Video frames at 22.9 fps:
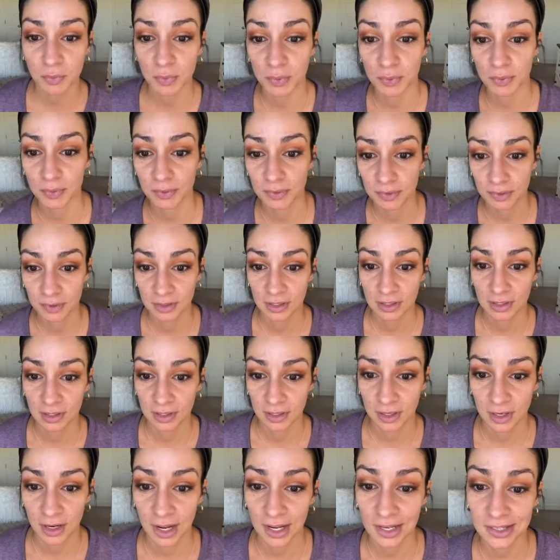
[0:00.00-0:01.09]
So I'm going to put that
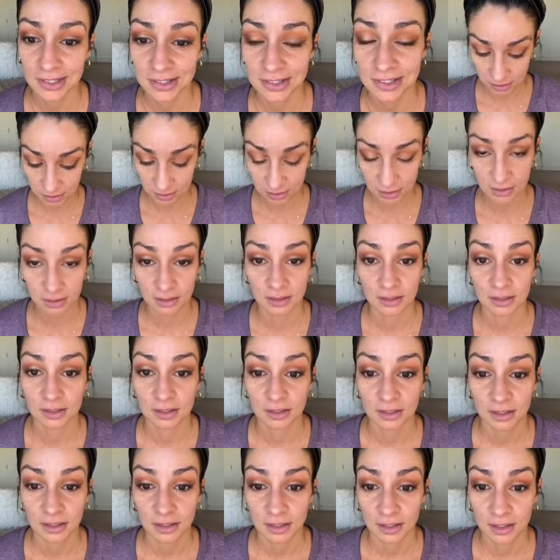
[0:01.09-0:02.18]
on.
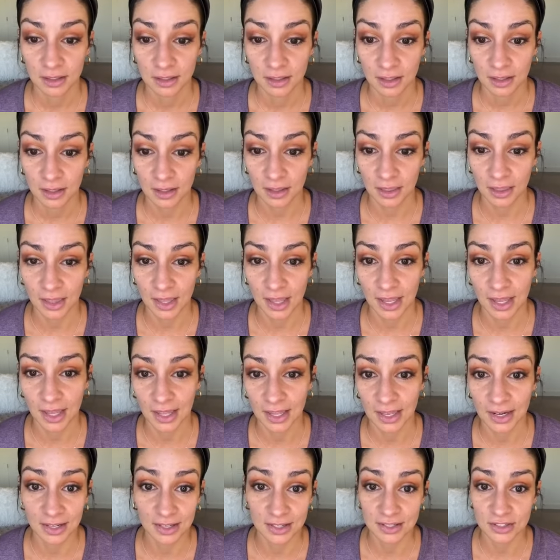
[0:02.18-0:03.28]
I can see
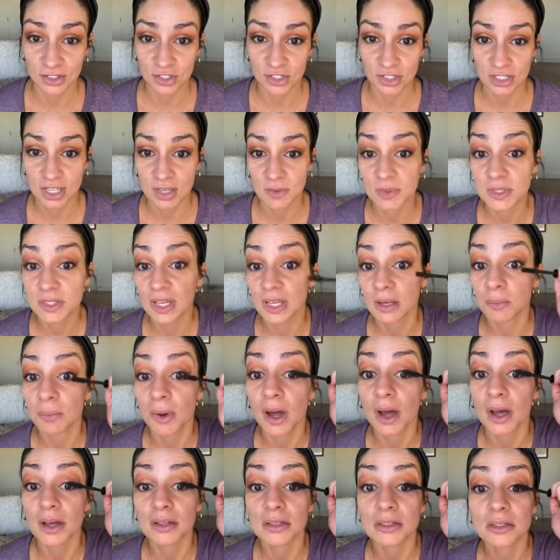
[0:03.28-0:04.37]

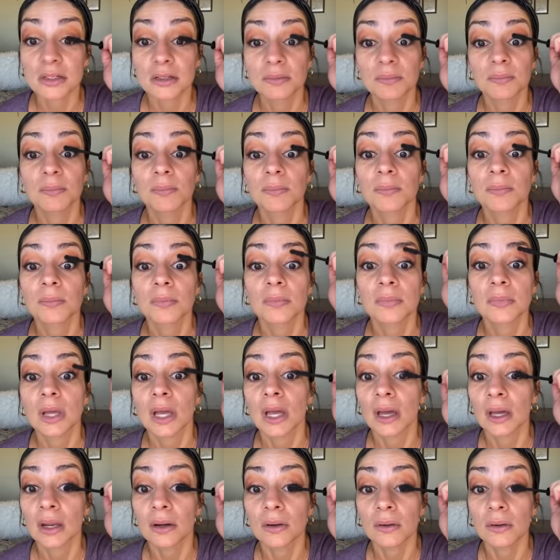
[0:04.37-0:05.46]
that it just
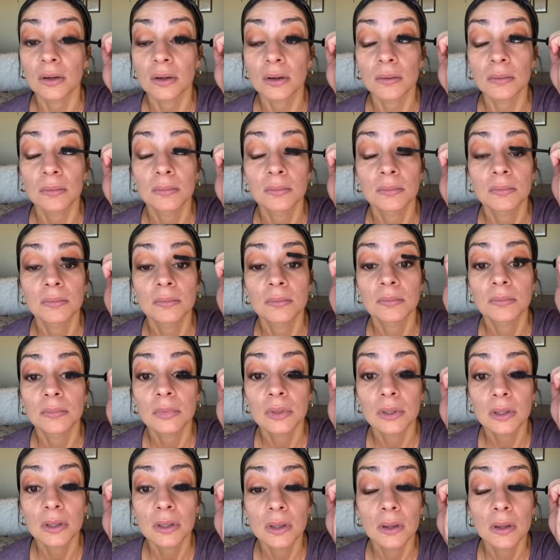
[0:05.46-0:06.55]
keeps saying paused.
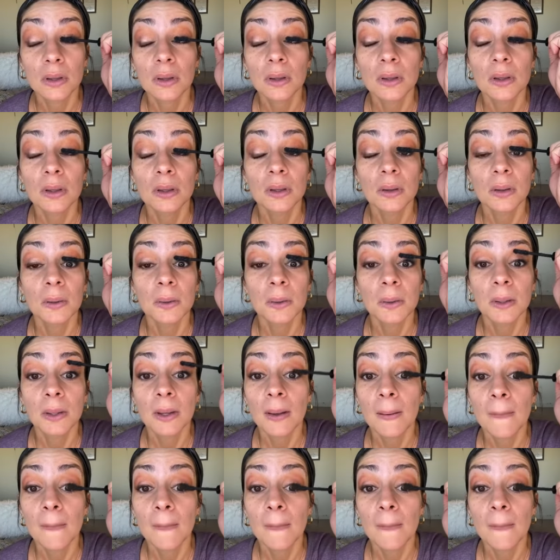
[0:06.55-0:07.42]
I don't know.